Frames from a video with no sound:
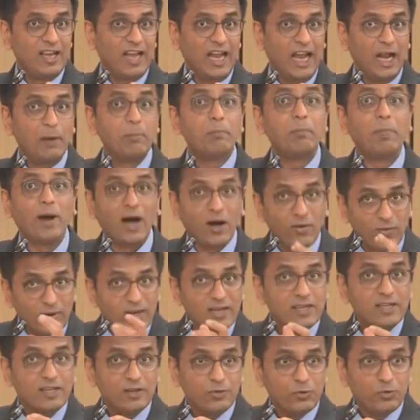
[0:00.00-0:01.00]
and
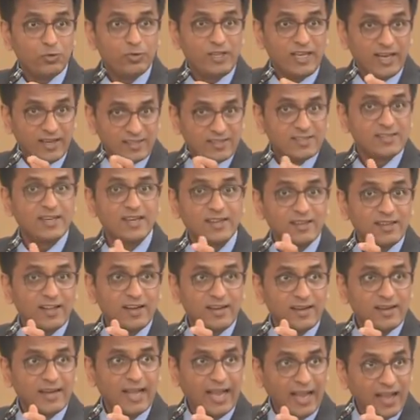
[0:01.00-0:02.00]
power, to the extent
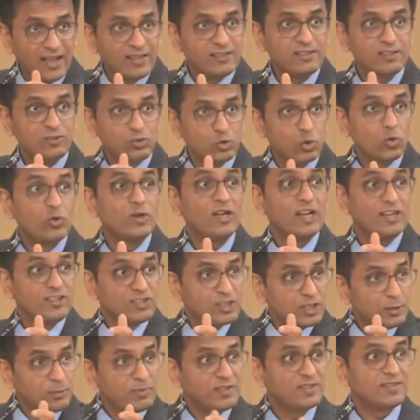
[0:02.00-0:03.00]
that it has its own
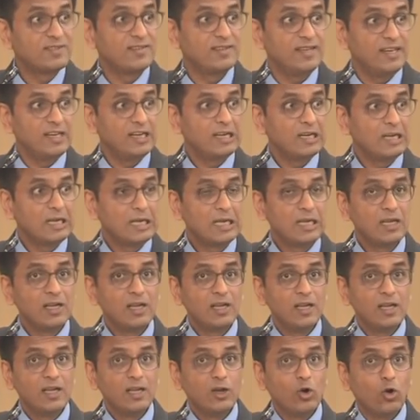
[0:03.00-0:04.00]
legitimacy,
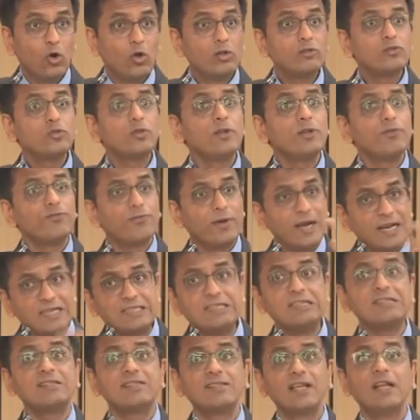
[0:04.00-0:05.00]
also
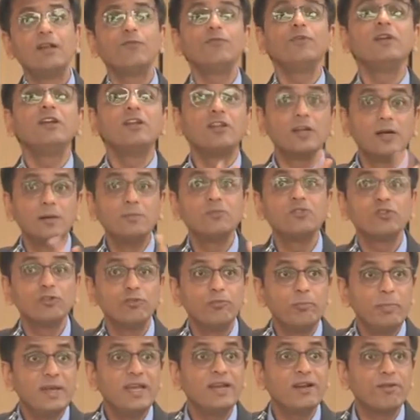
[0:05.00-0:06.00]
defines itself in terms
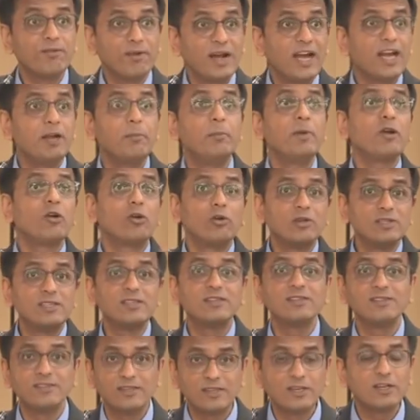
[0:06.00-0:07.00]
of being right because
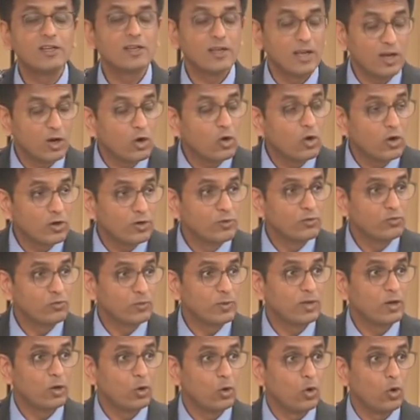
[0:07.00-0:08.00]
it is in accordance
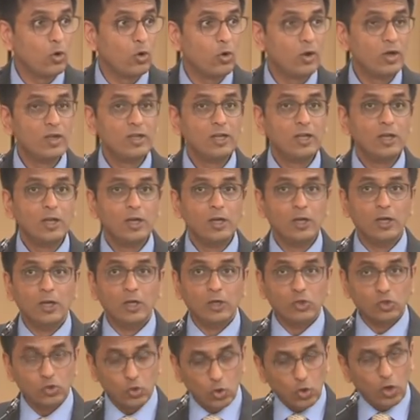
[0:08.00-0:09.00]
with law.
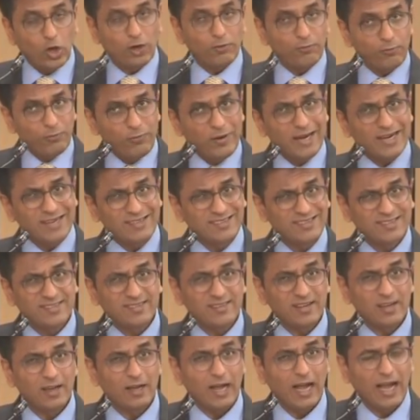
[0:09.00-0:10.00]
So,
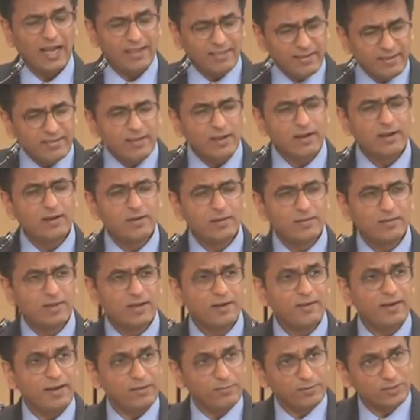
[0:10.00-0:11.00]
conflicts, I think the, the
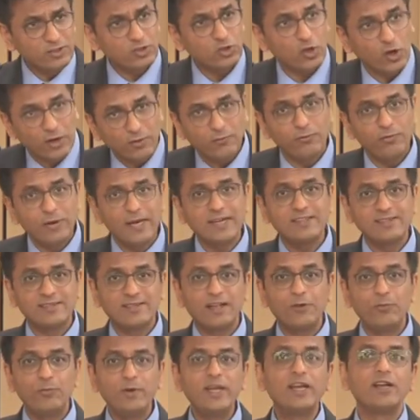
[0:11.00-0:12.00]
gravest conflicts
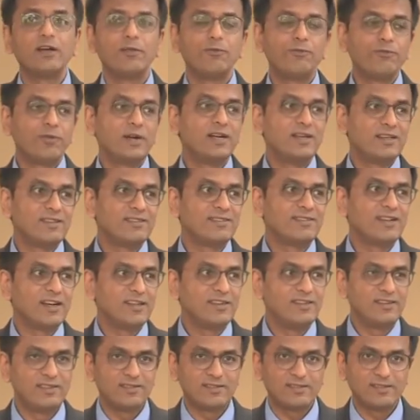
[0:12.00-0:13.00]
that we confront as
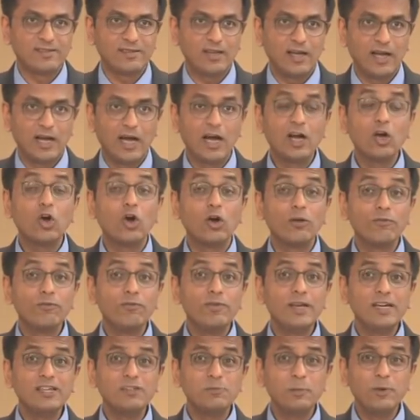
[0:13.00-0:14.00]
judges are
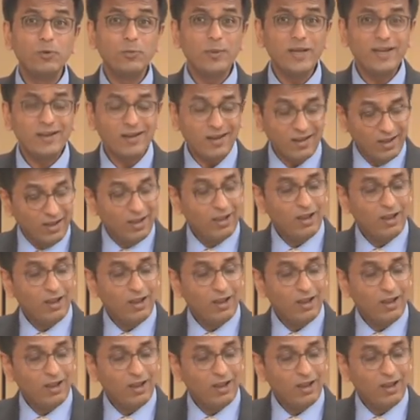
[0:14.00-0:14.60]
conflicts between